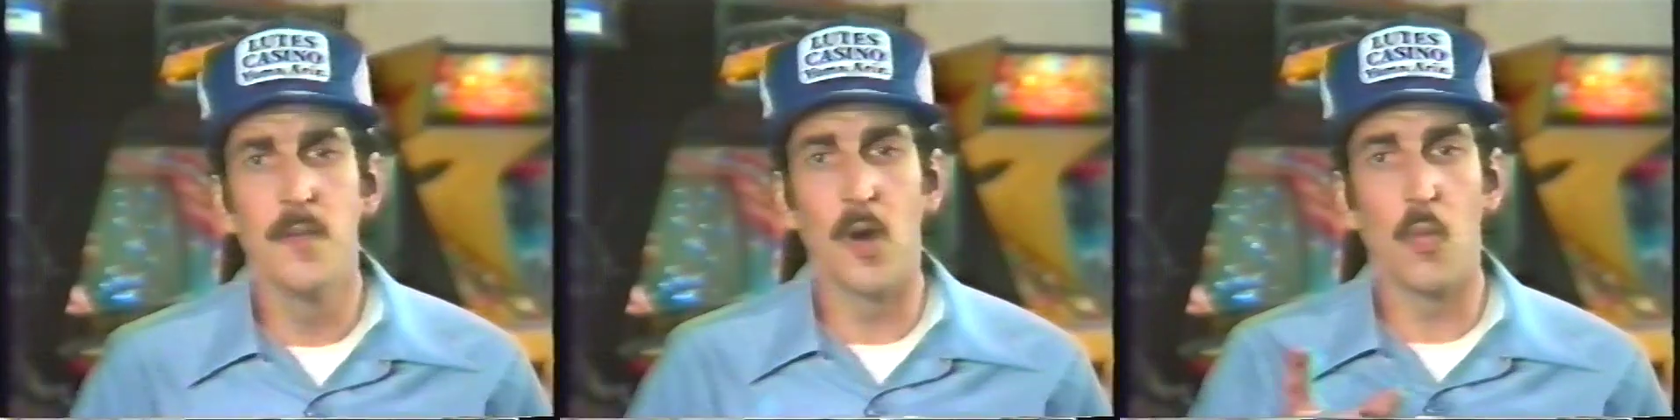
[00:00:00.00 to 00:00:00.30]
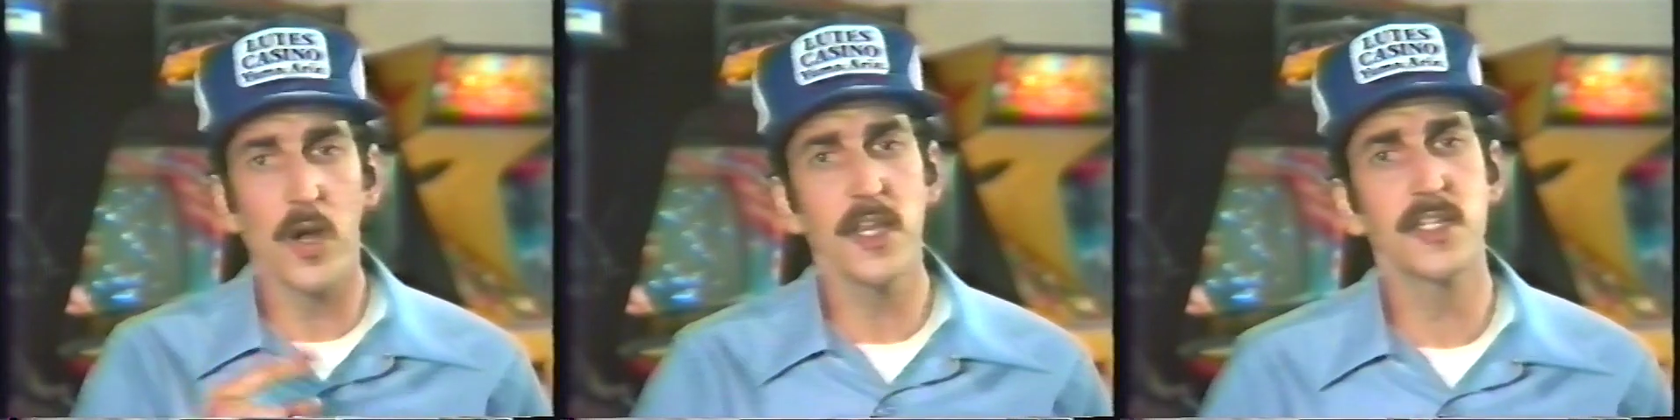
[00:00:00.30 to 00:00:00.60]
But
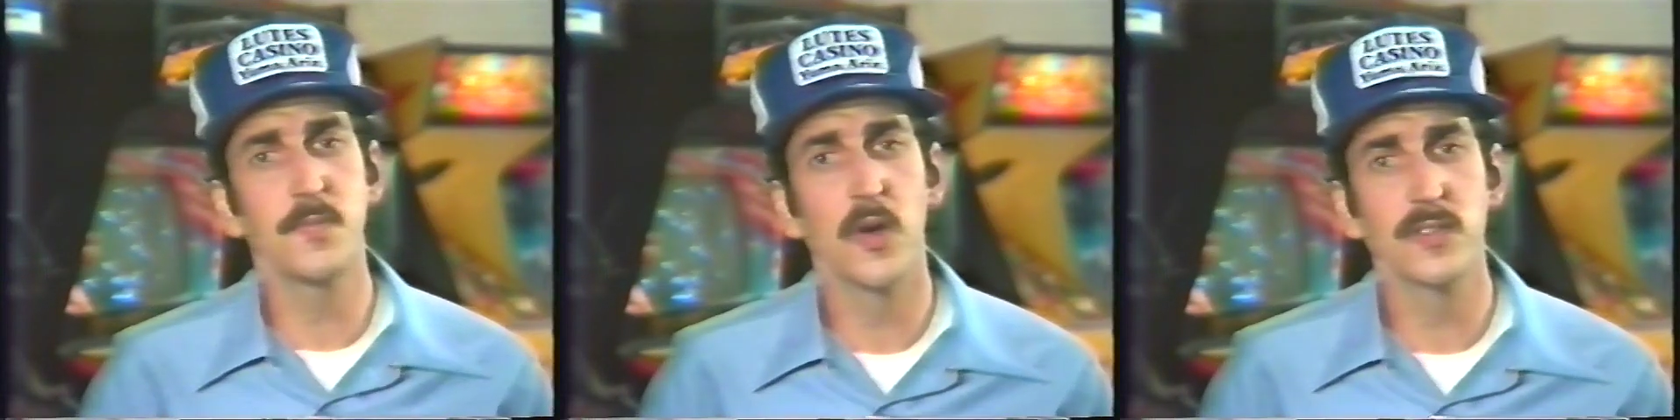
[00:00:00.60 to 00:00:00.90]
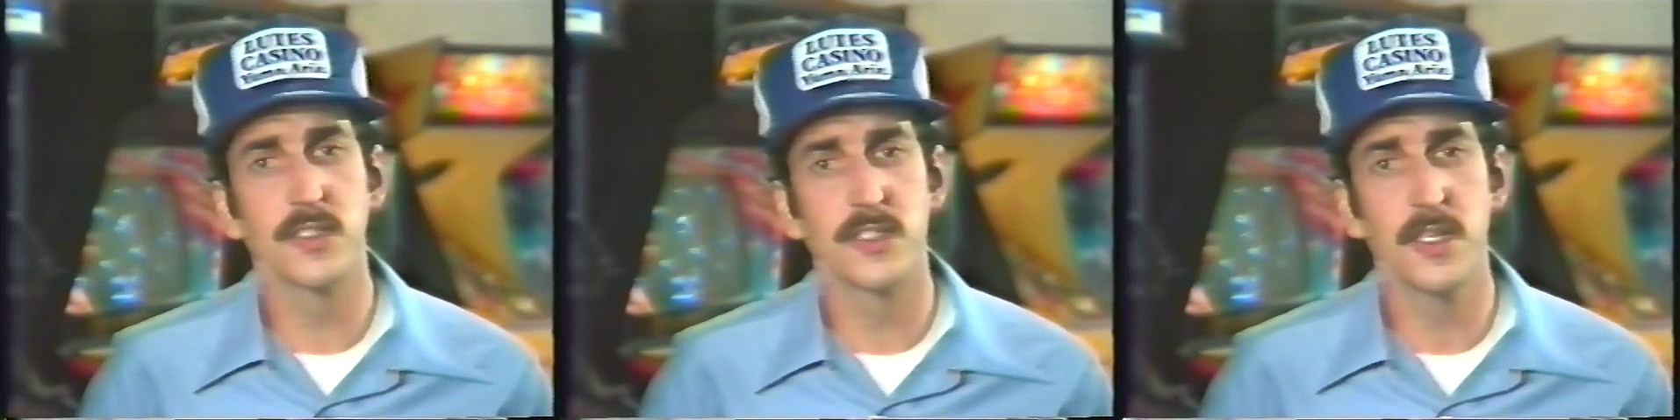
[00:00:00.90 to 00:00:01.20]
what do you
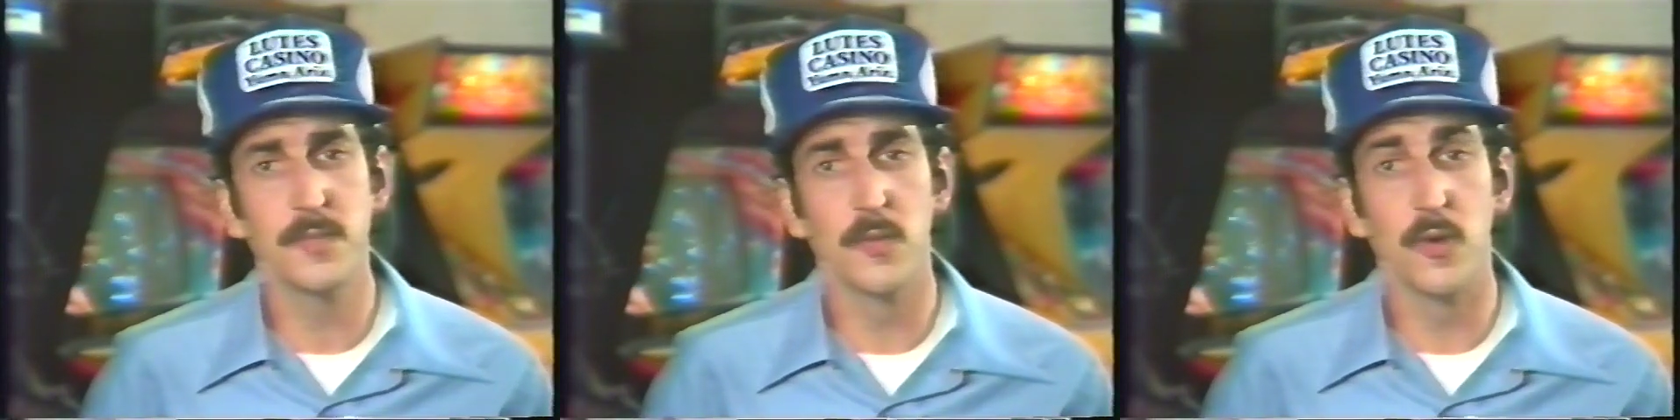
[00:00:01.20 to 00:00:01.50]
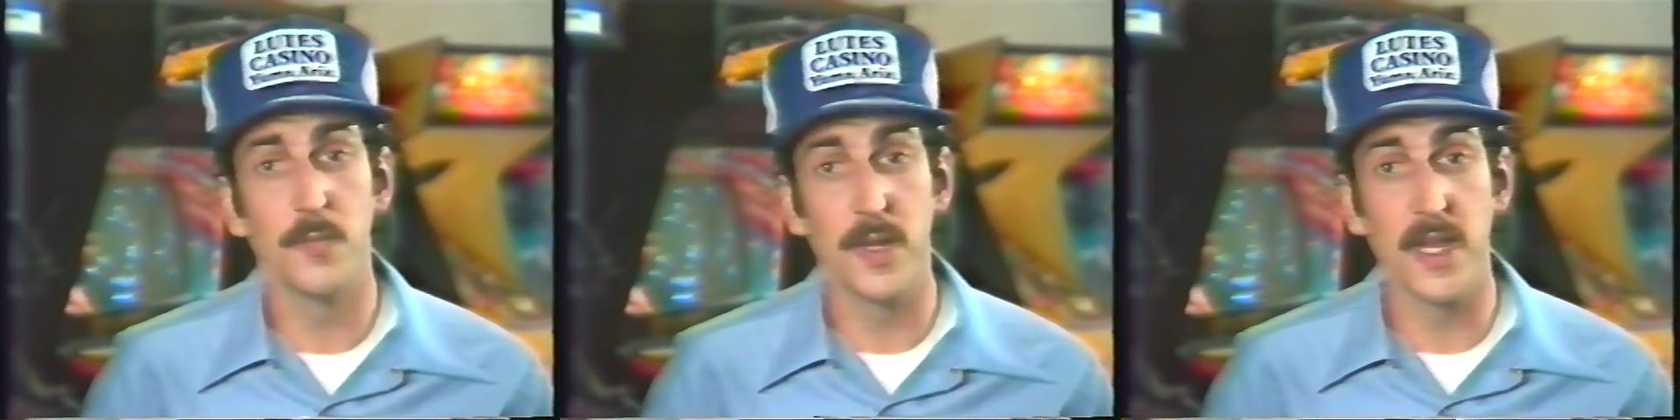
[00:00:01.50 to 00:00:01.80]
suppose the symptom
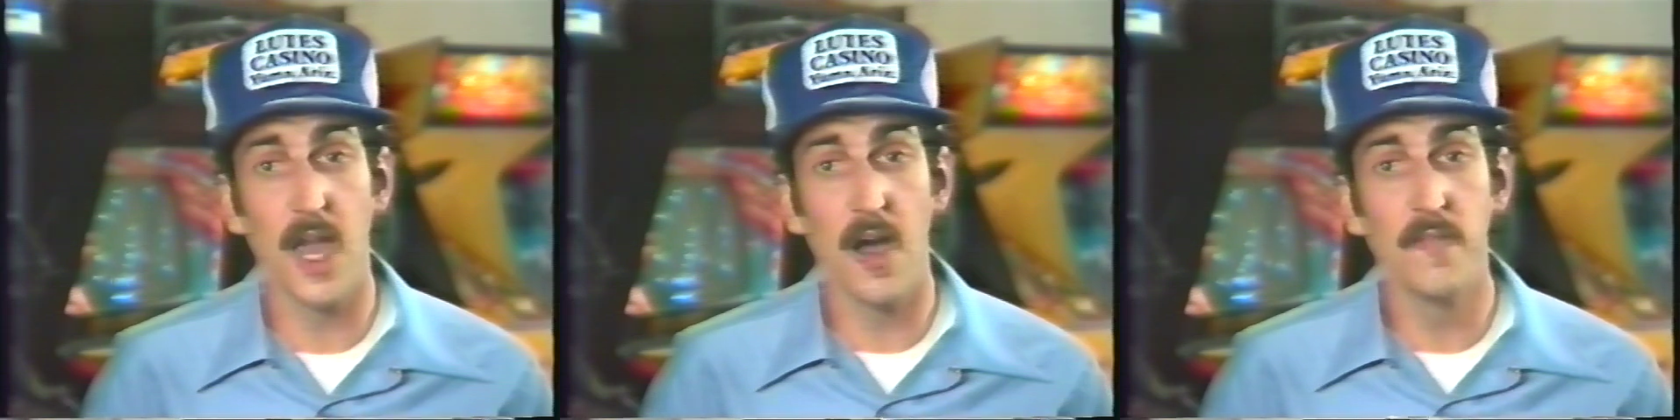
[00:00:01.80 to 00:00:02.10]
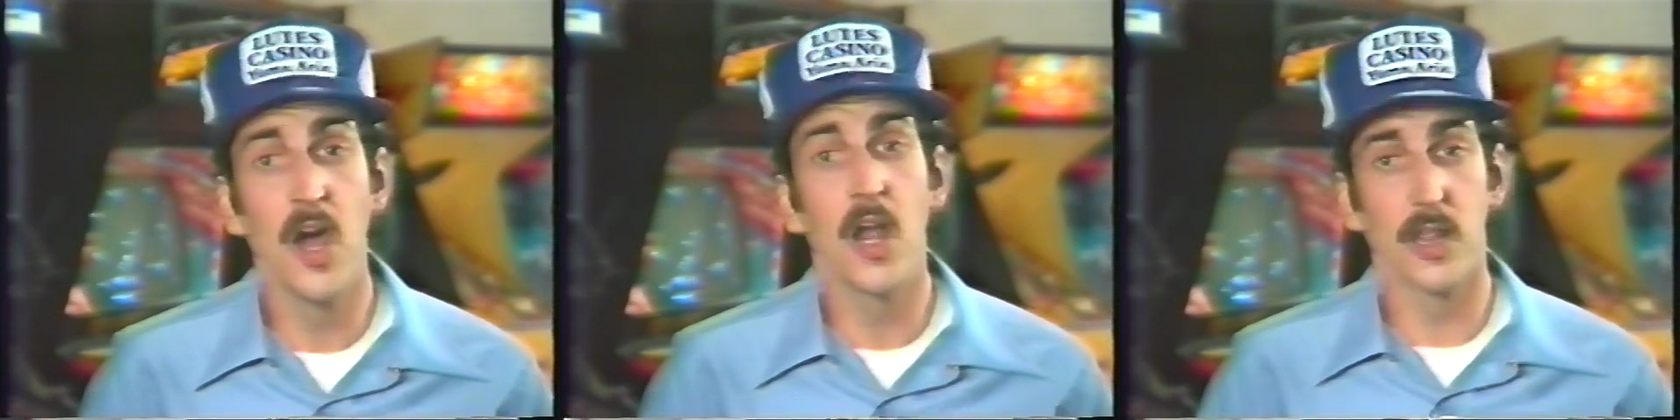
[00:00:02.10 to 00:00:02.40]
would be
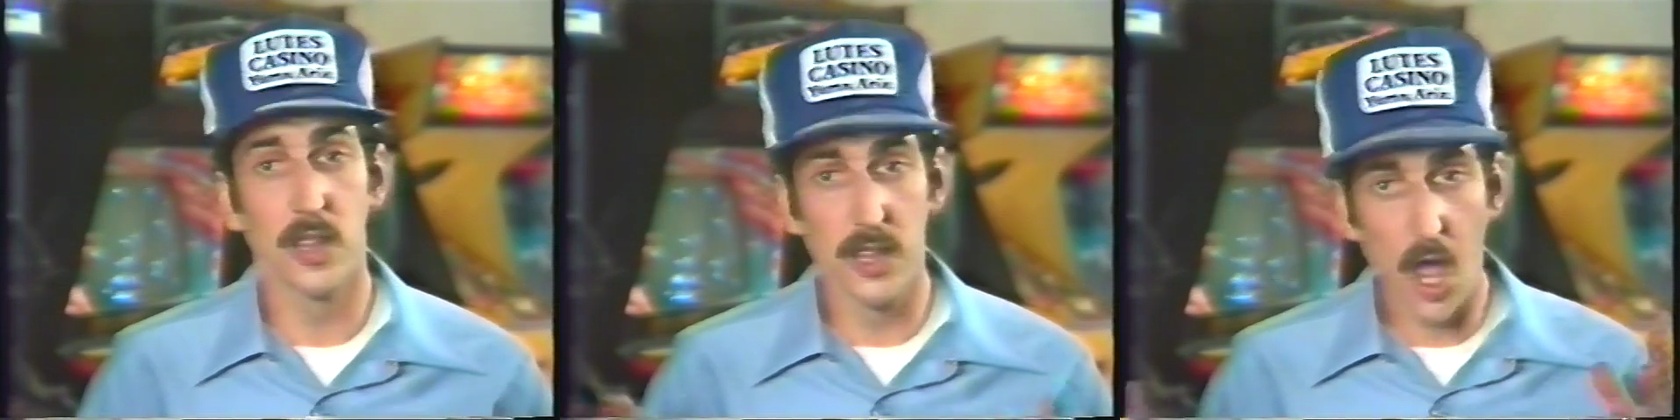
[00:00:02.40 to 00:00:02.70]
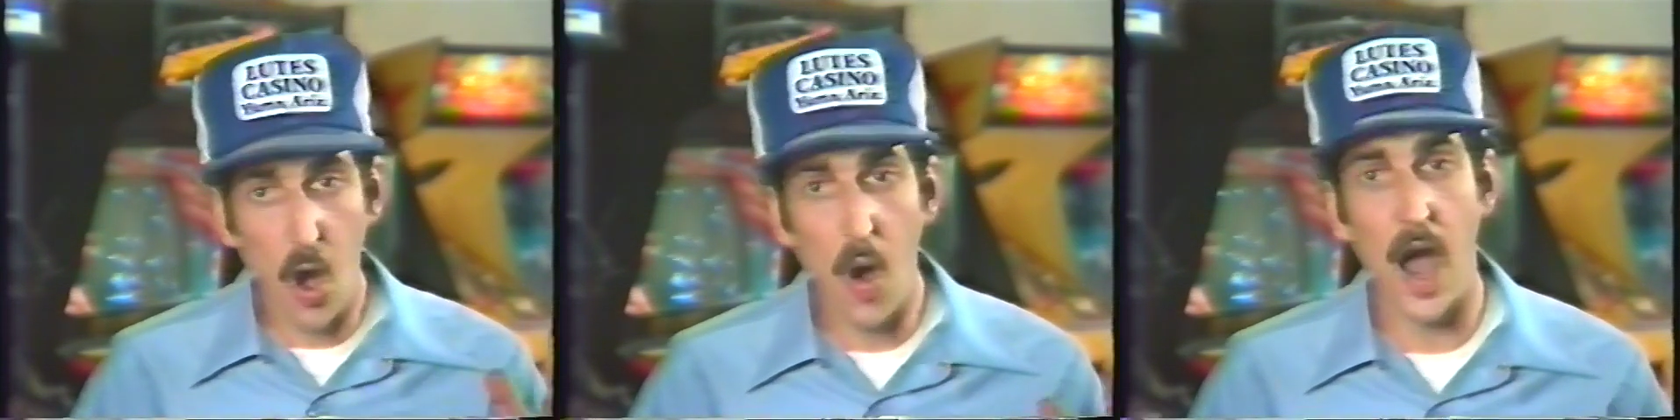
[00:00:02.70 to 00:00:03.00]
of
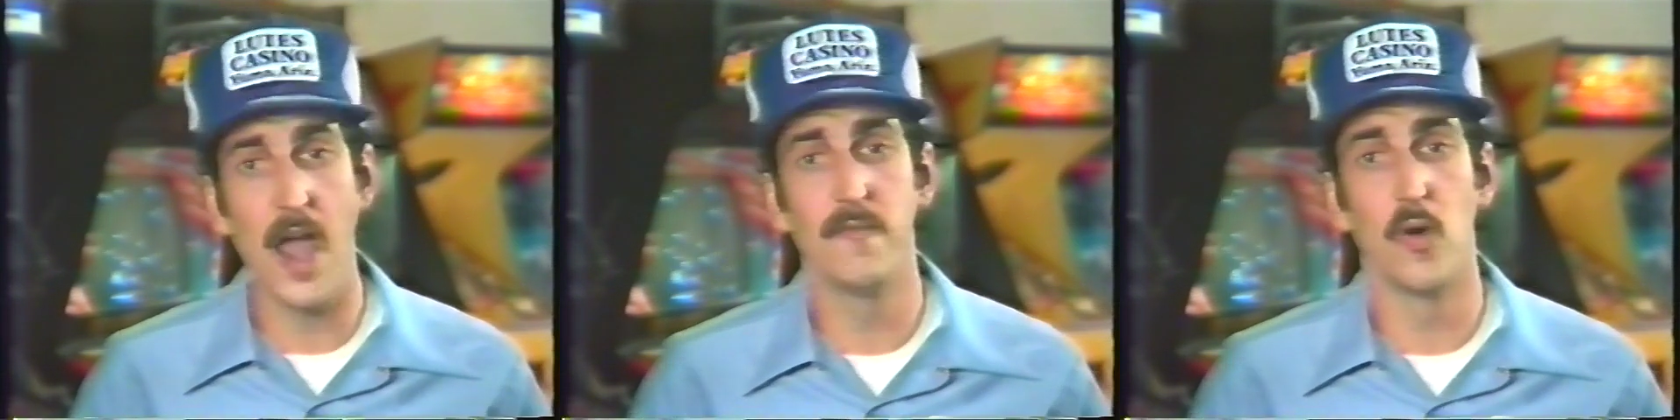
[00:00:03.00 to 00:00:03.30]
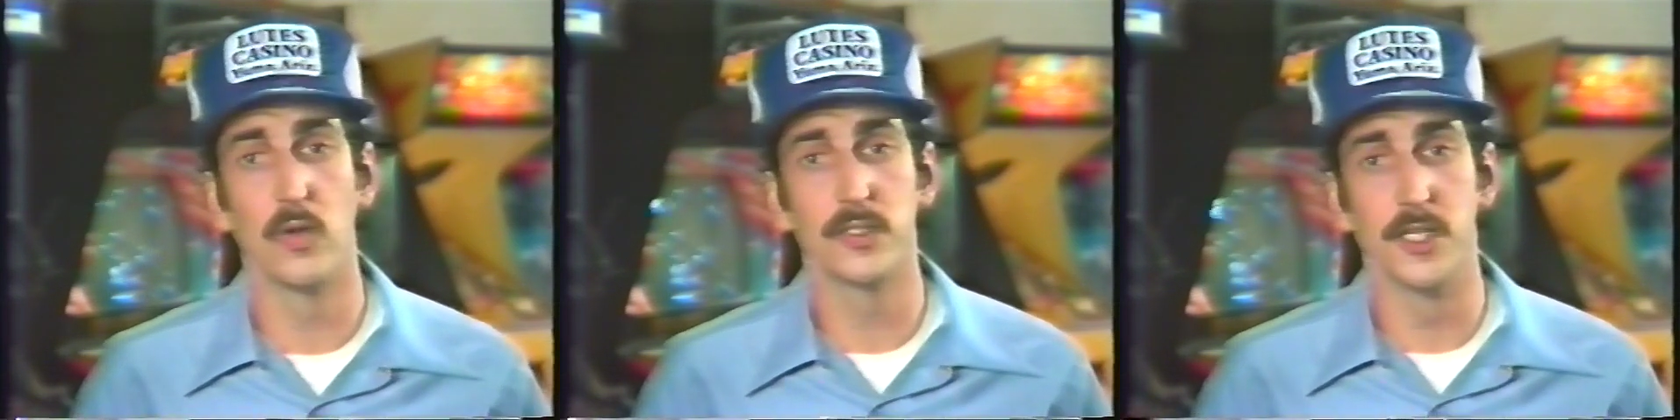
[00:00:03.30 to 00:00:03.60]
low high
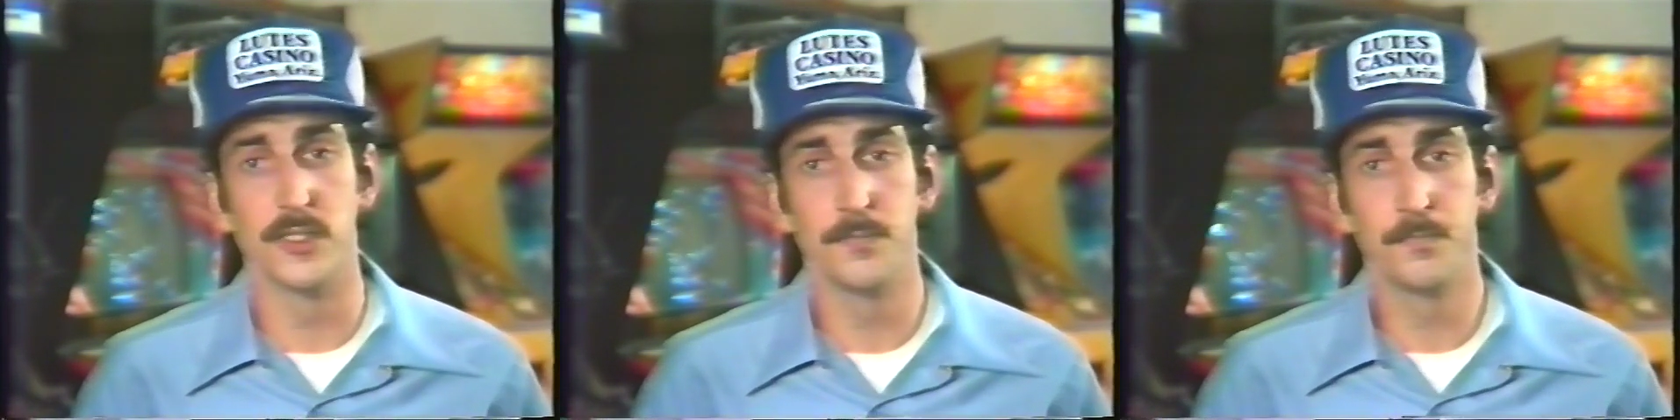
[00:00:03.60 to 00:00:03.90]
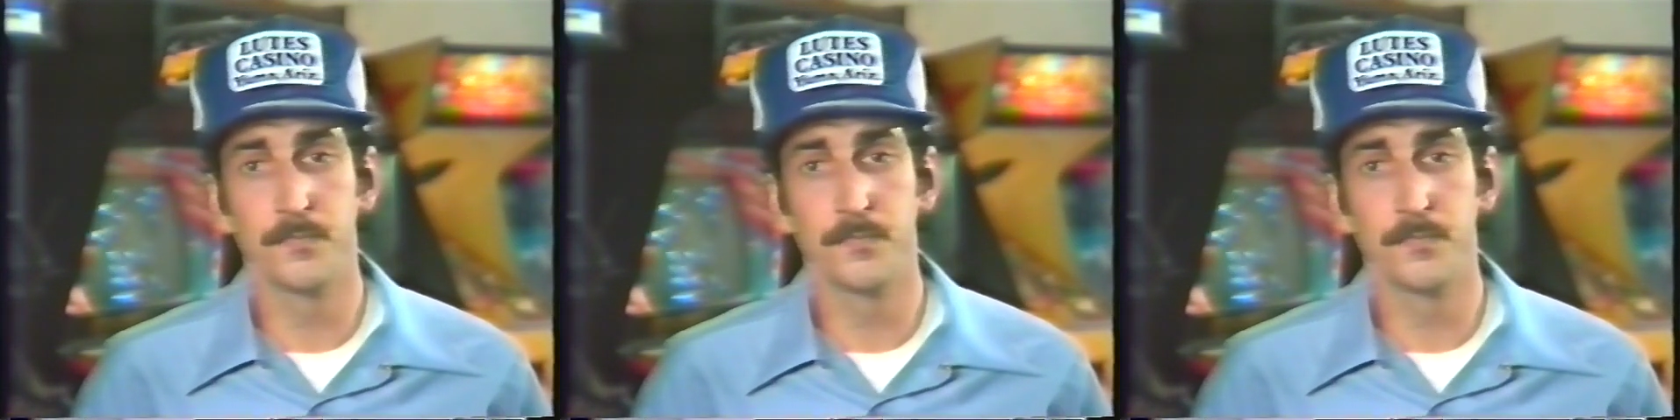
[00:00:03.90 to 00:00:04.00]
voltage?